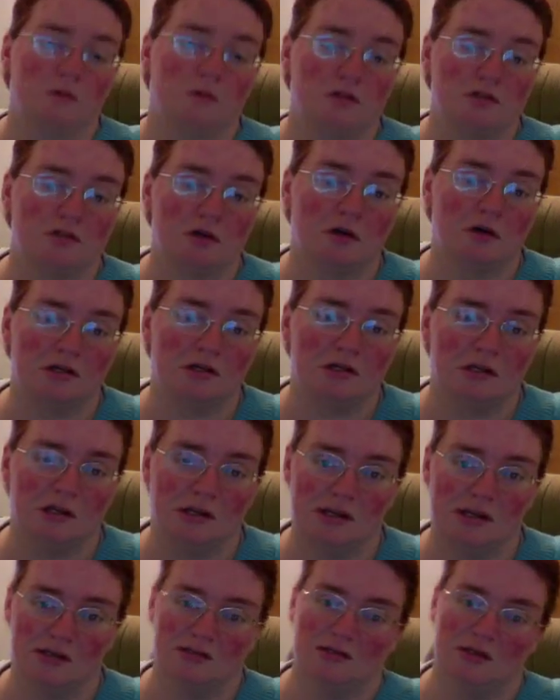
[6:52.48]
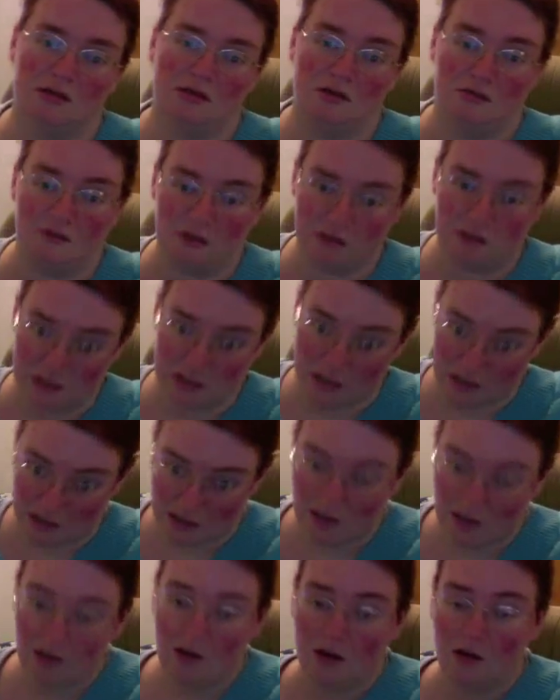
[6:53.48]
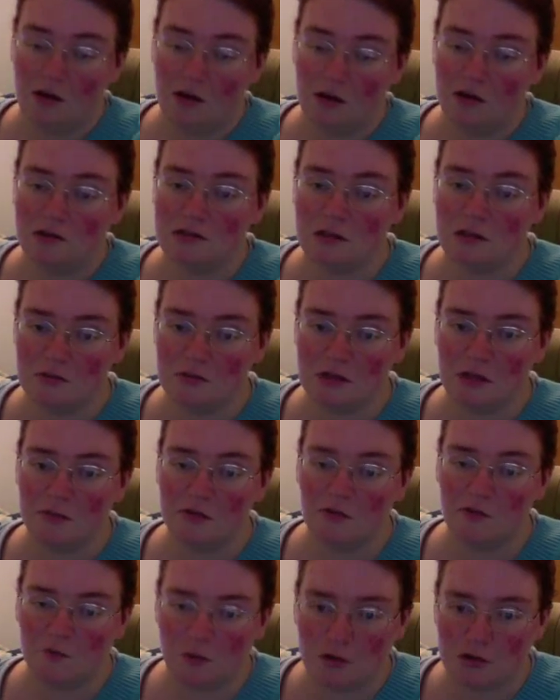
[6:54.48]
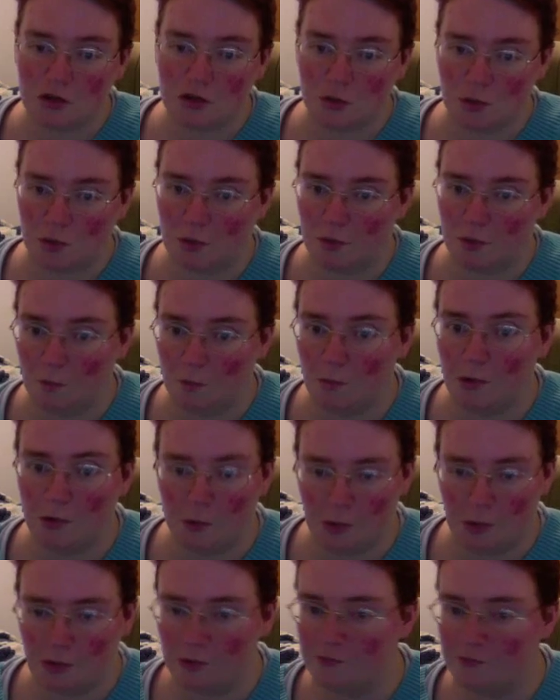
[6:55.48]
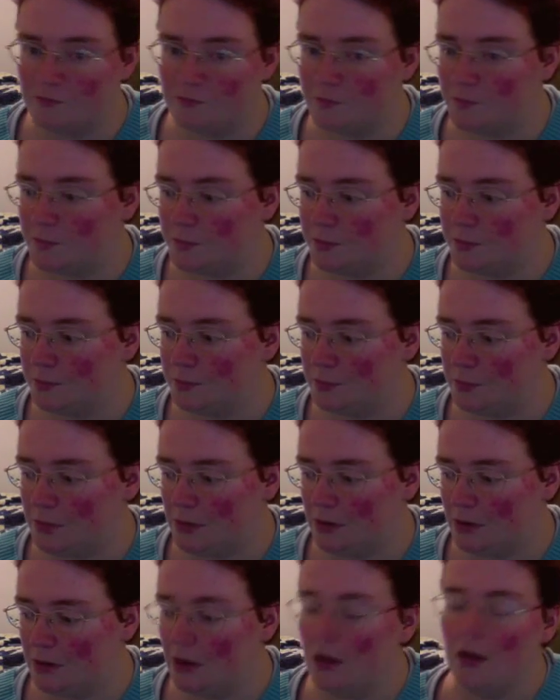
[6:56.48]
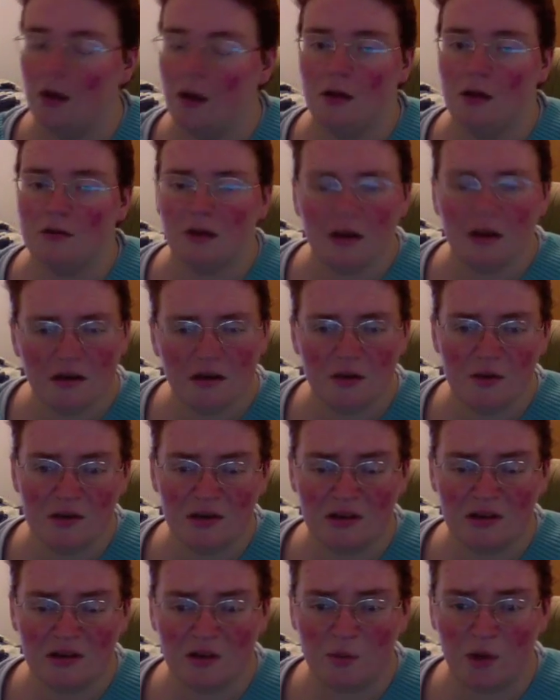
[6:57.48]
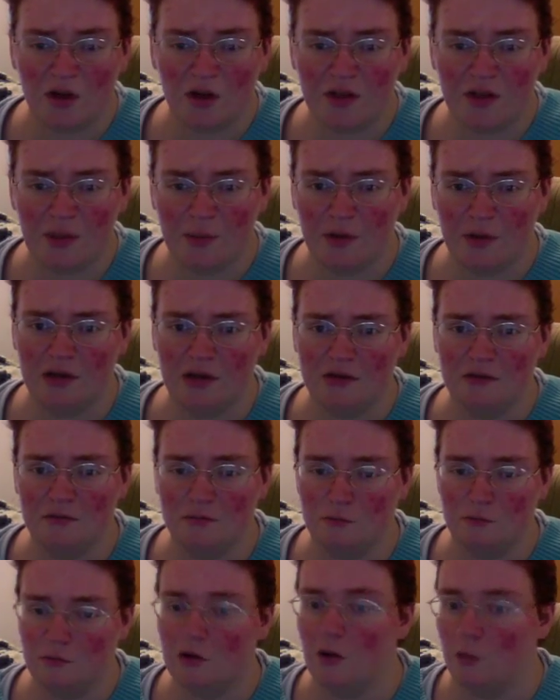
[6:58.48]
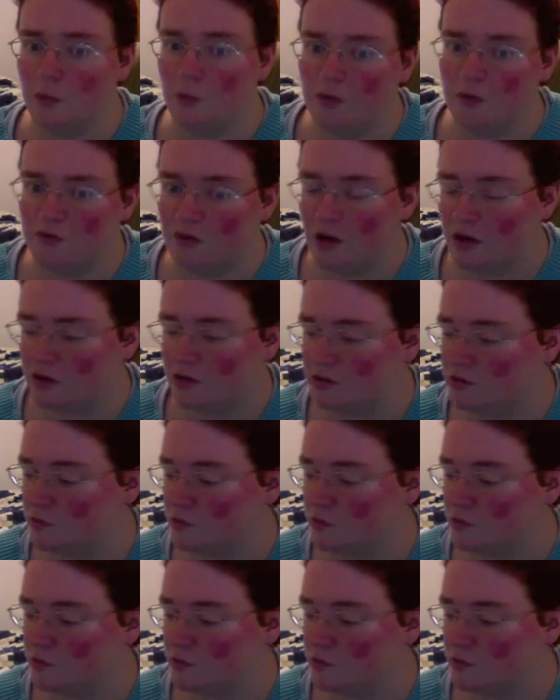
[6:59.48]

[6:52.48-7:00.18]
we start attending SCA events again, sometime in the future when we're not independently wealthy, but when we've got